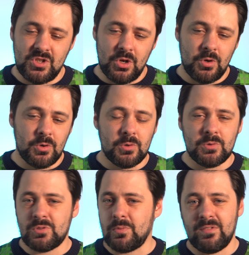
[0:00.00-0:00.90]

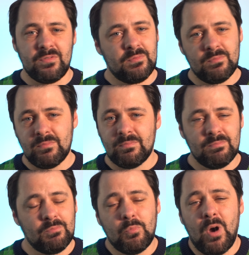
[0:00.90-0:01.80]
tools, with
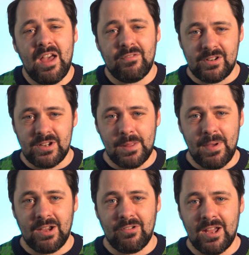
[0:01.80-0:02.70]
whatever in the
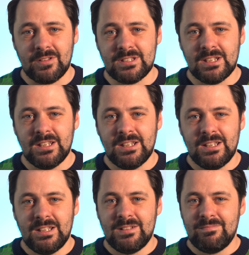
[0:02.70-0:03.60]
background,
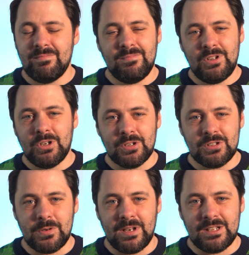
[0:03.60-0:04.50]
you're not
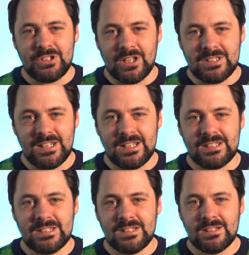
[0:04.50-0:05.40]
doing it
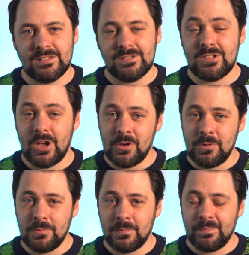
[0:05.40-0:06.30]
justice. So,
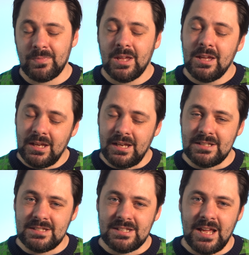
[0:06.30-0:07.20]

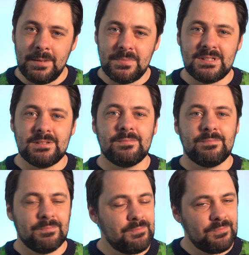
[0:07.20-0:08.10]
in steps
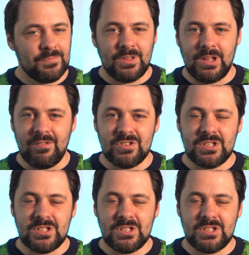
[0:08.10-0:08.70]
the ever